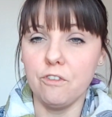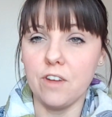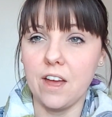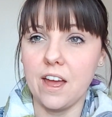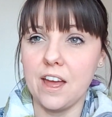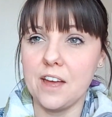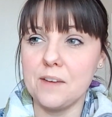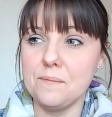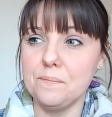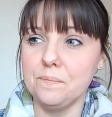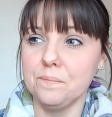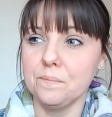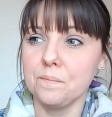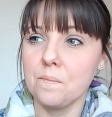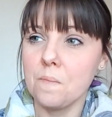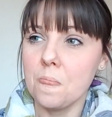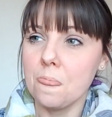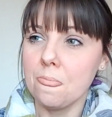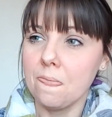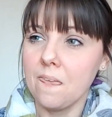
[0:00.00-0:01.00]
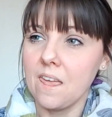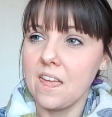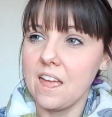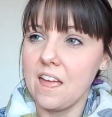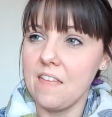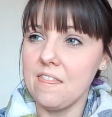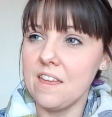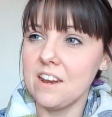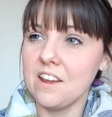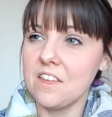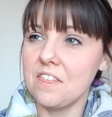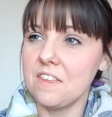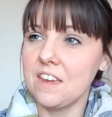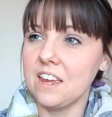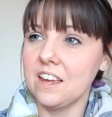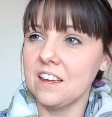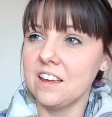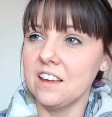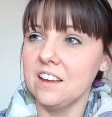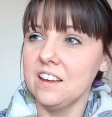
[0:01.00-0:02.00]
And then I
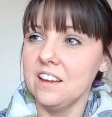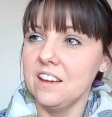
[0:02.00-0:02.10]
think